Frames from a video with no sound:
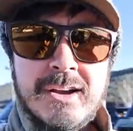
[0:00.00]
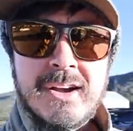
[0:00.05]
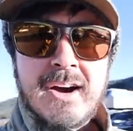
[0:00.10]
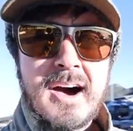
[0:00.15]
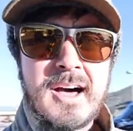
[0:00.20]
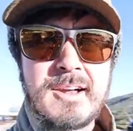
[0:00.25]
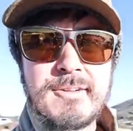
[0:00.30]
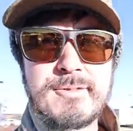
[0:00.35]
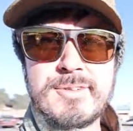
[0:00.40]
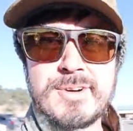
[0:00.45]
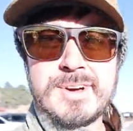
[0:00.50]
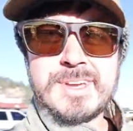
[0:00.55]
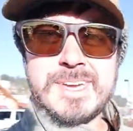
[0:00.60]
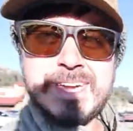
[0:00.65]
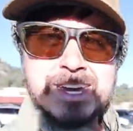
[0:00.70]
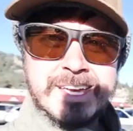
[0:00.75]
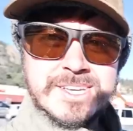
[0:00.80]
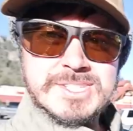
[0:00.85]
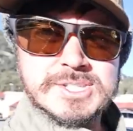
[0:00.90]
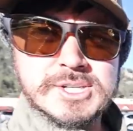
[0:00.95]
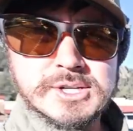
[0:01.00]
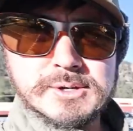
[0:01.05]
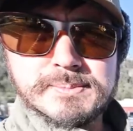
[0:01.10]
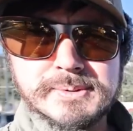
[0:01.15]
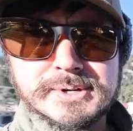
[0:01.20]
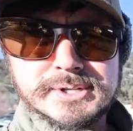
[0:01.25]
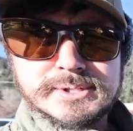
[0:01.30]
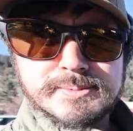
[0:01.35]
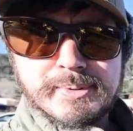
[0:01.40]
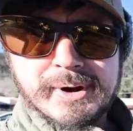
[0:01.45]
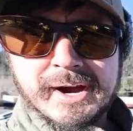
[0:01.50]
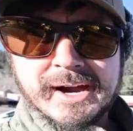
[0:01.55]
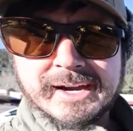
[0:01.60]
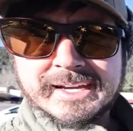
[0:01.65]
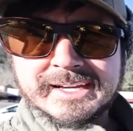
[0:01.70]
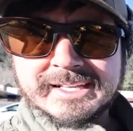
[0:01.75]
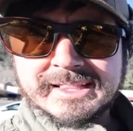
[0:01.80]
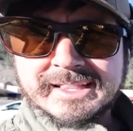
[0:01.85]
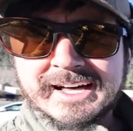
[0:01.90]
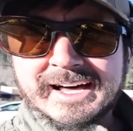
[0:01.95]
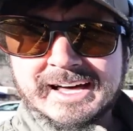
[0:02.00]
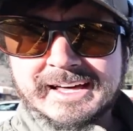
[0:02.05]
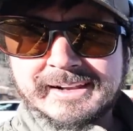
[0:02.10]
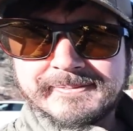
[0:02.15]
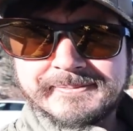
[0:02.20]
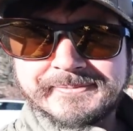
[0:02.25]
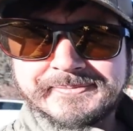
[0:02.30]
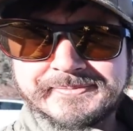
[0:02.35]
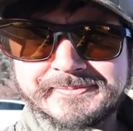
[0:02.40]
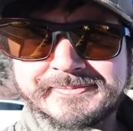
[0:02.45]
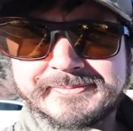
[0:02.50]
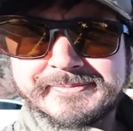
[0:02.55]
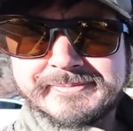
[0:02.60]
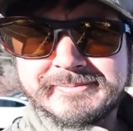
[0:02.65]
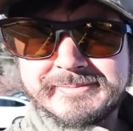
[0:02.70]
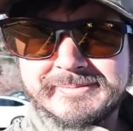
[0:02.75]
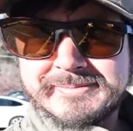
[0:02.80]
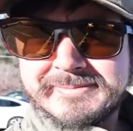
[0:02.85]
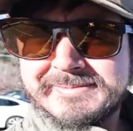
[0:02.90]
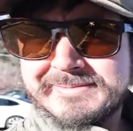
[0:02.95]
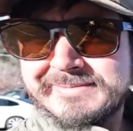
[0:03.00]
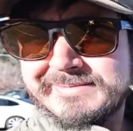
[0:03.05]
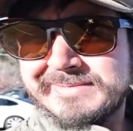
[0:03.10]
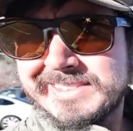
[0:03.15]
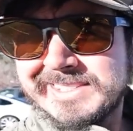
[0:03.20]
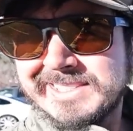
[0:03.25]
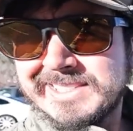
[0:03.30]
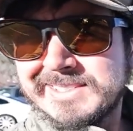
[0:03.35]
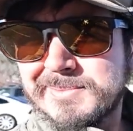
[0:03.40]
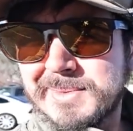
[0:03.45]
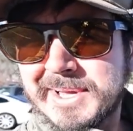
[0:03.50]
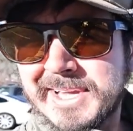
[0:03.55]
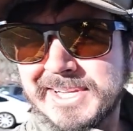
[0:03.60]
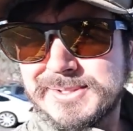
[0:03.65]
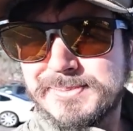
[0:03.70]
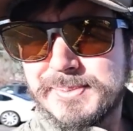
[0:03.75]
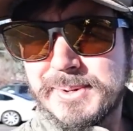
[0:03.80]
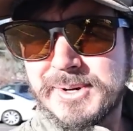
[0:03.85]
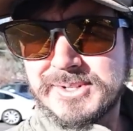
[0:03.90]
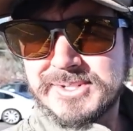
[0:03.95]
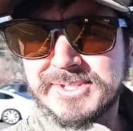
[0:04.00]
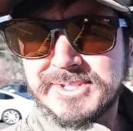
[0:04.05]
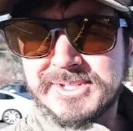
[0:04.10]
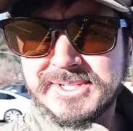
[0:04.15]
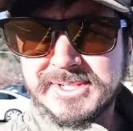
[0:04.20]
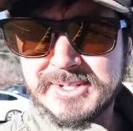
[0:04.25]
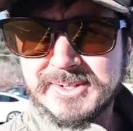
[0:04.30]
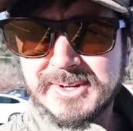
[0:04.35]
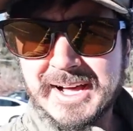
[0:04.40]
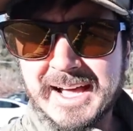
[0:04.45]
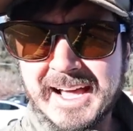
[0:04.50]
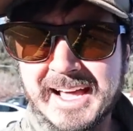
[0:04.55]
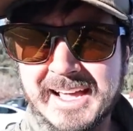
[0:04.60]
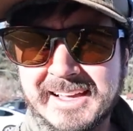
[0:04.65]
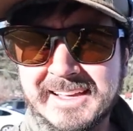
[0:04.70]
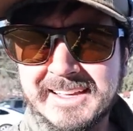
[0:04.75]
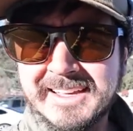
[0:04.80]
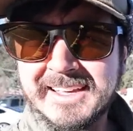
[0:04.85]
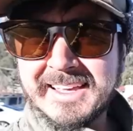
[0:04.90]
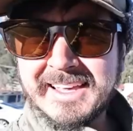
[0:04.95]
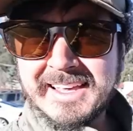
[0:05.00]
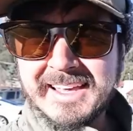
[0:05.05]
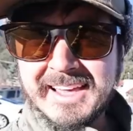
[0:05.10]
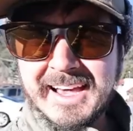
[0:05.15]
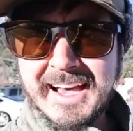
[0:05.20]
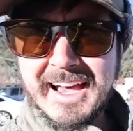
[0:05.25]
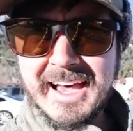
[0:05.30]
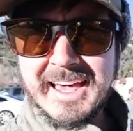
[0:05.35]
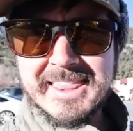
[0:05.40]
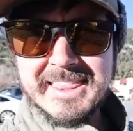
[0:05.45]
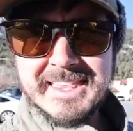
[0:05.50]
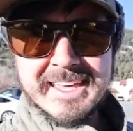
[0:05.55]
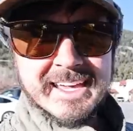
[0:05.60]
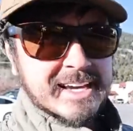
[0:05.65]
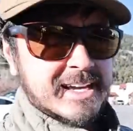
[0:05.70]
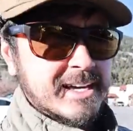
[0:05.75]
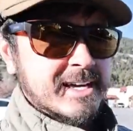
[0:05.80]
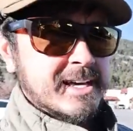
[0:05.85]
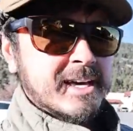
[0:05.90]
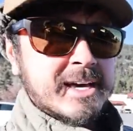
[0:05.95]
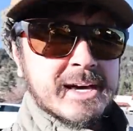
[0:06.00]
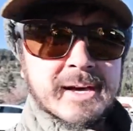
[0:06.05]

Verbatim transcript: Conifer King Super's parking lot. My exposure's too high, I think.